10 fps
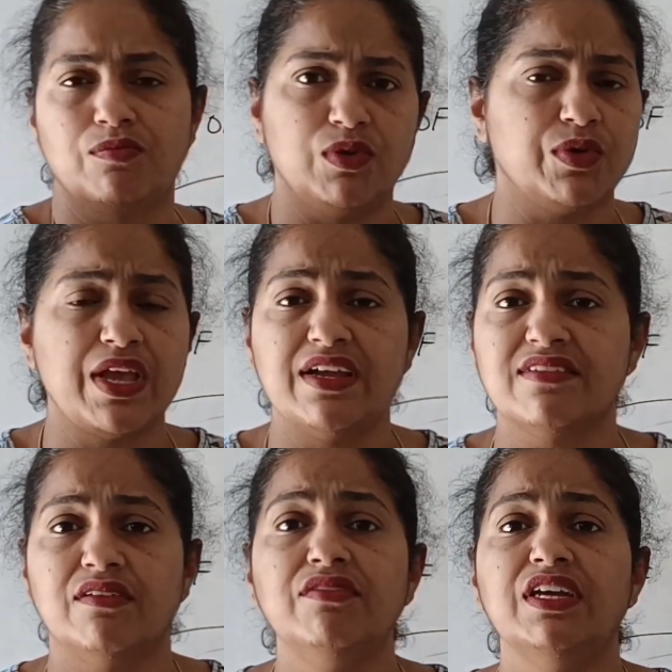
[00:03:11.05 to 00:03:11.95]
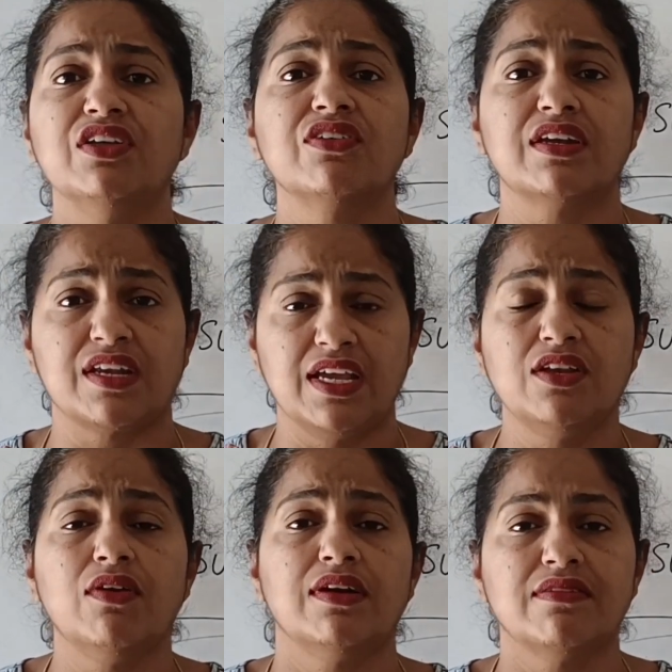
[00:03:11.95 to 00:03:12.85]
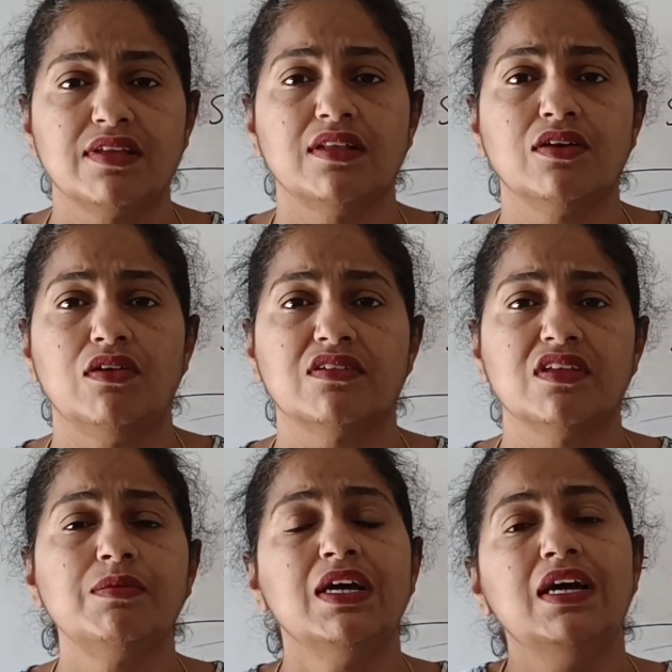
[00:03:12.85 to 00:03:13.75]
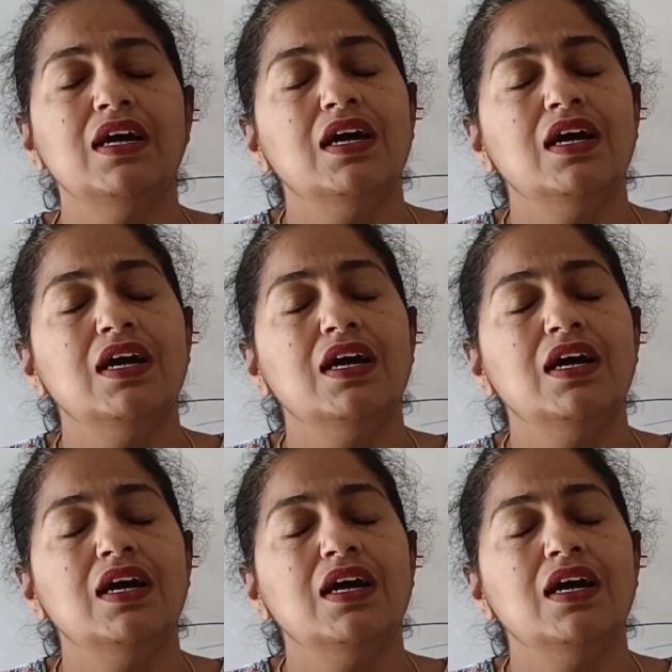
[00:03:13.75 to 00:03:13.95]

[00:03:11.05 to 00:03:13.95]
looking at some videos and trying to understand the concept,